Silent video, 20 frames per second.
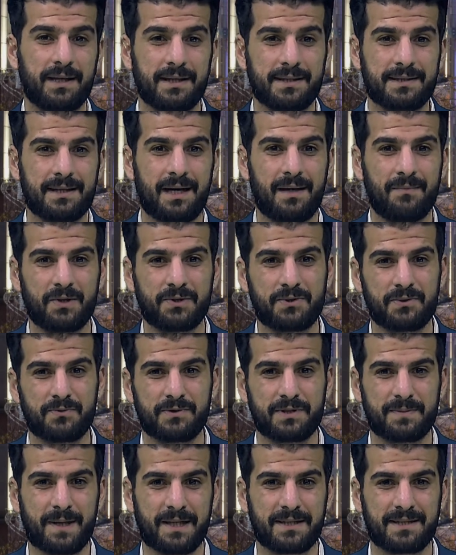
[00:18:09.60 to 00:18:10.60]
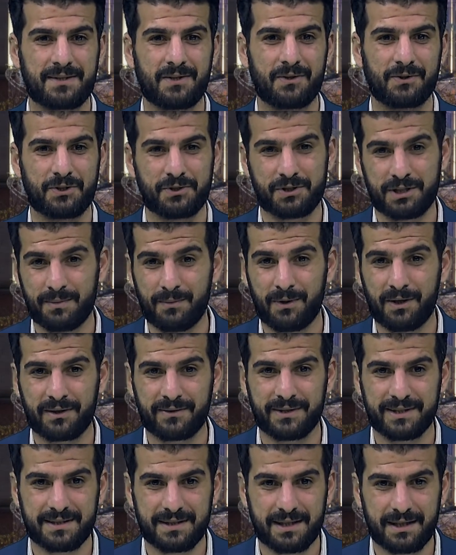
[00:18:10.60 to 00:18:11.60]
Starmer to respect Scottish
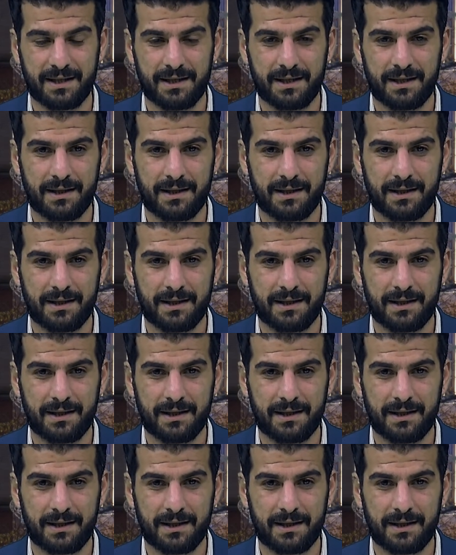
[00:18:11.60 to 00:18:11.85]
democracy.